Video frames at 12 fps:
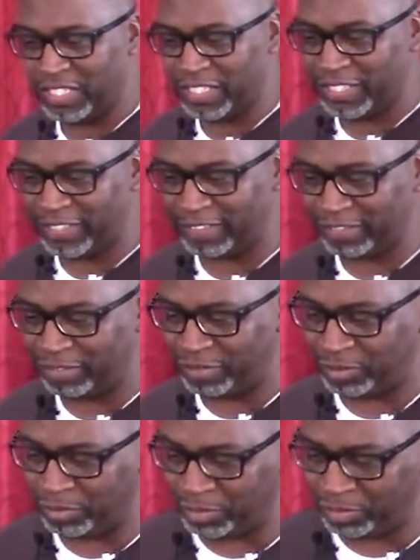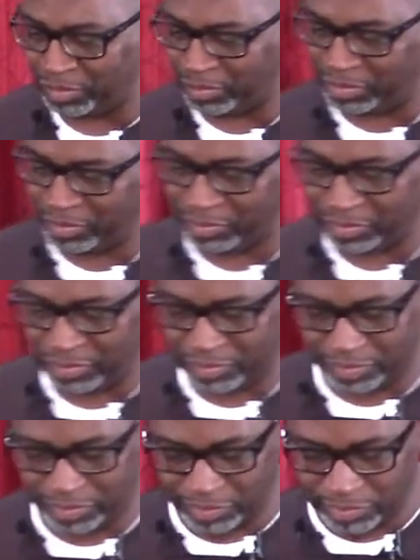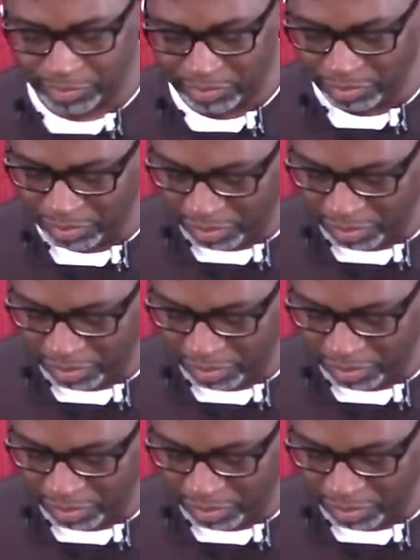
No one is speaking in this clip.